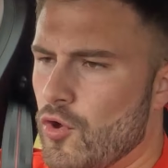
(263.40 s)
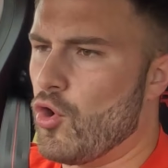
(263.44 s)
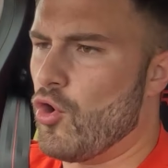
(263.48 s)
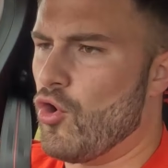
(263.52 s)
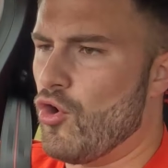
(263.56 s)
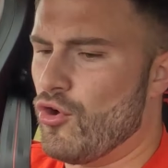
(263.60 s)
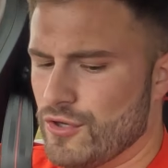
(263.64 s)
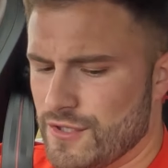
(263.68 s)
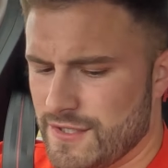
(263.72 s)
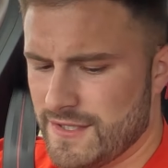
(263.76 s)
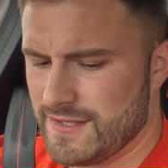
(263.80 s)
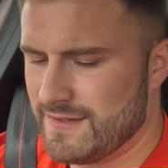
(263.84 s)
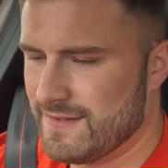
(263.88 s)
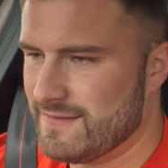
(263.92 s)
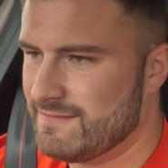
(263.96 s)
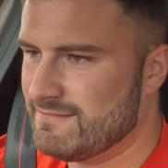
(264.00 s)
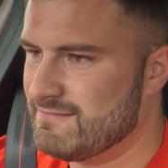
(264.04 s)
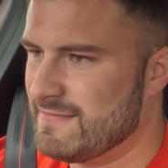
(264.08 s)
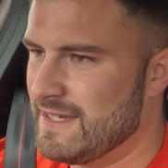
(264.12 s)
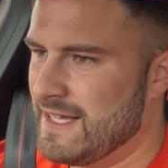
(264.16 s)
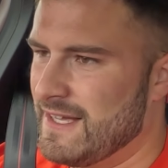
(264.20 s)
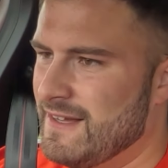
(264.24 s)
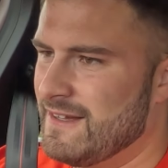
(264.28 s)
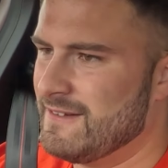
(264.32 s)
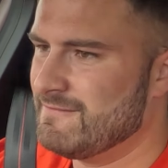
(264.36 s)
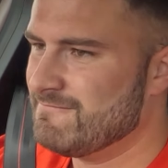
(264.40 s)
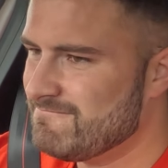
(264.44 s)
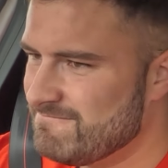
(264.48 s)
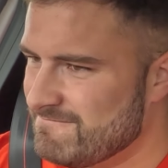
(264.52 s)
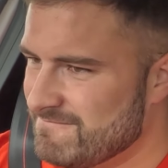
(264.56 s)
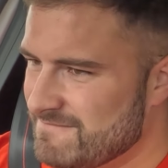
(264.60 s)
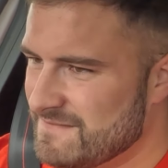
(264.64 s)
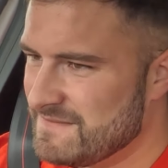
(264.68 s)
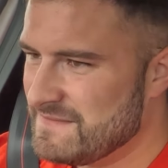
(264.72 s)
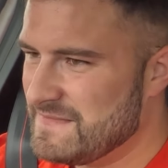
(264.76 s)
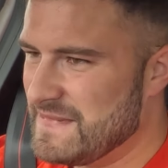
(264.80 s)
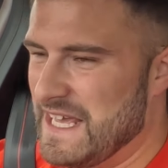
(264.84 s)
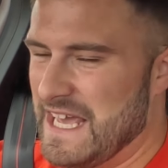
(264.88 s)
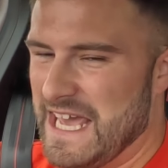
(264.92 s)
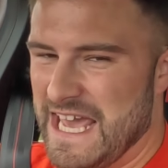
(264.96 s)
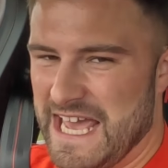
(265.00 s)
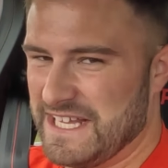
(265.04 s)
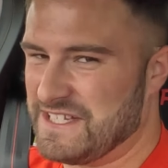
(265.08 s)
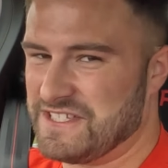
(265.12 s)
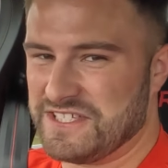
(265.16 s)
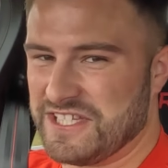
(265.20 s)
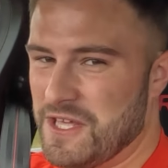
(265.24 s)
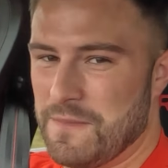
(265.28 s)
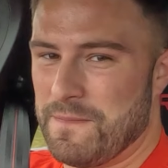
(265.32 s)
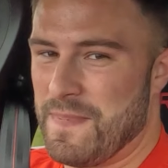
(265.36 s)
course,
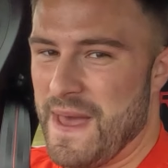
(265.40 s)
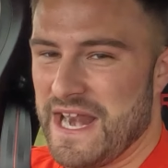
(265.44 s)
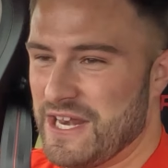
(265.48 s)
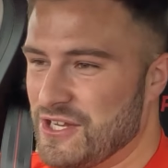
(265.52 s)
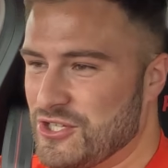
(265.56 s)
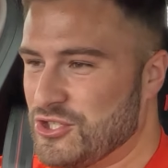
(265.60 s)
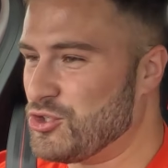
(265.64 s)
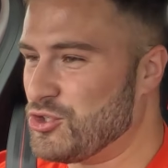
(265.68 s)
it's the better